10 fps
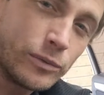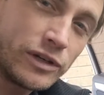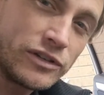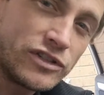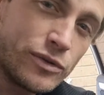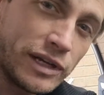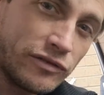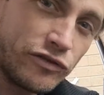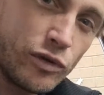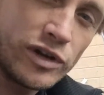We're just doing it
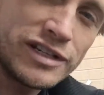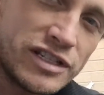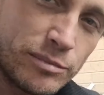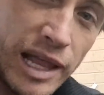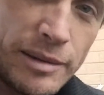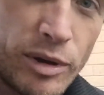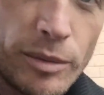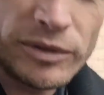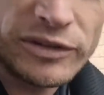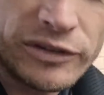for display
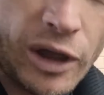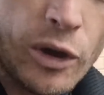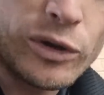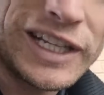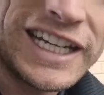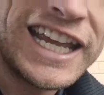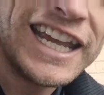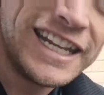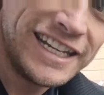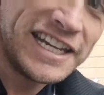purposes only
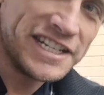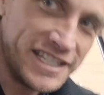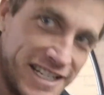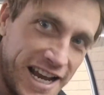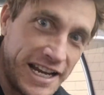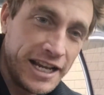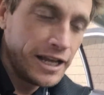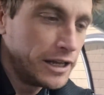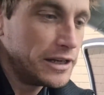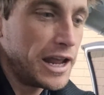here today.
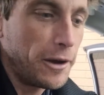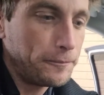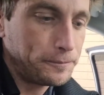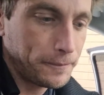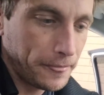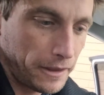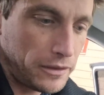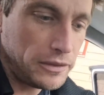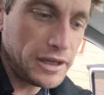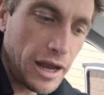Now,
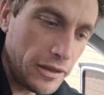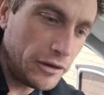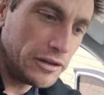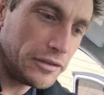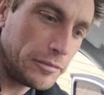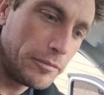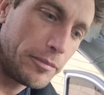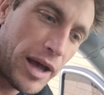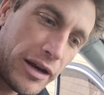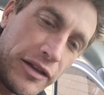the other
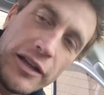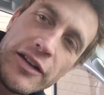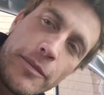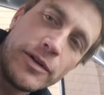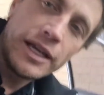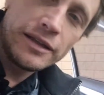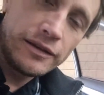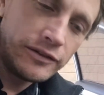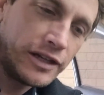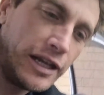part of the adapter in
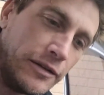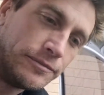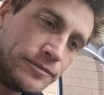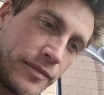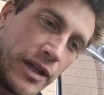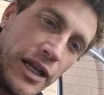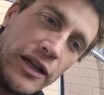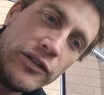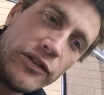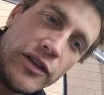this kit
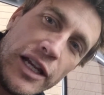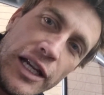is